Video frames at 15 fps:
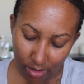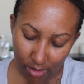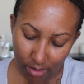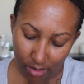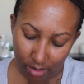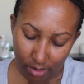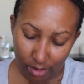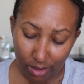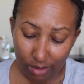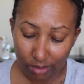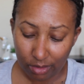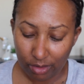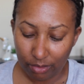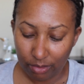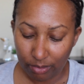This is, I
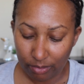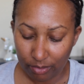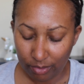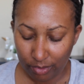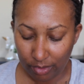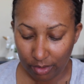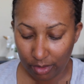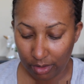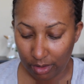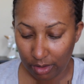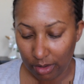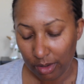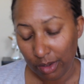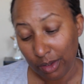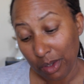don't know.
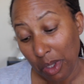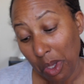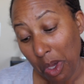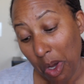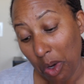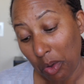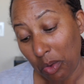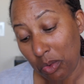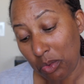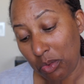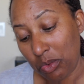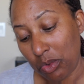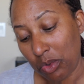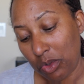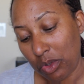
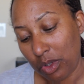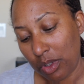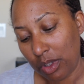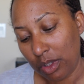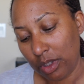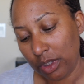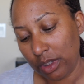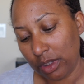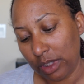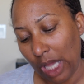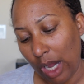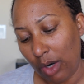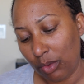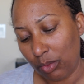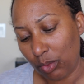Hold on. This is
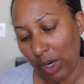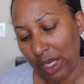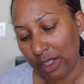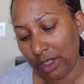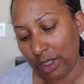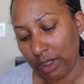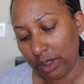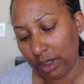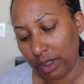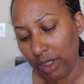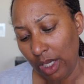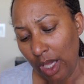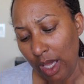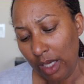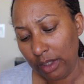Outrageous.
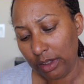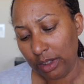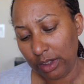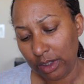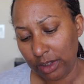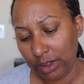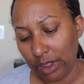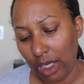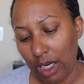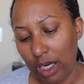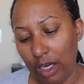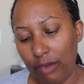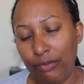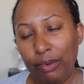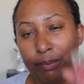This is
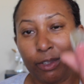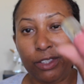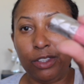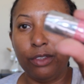from the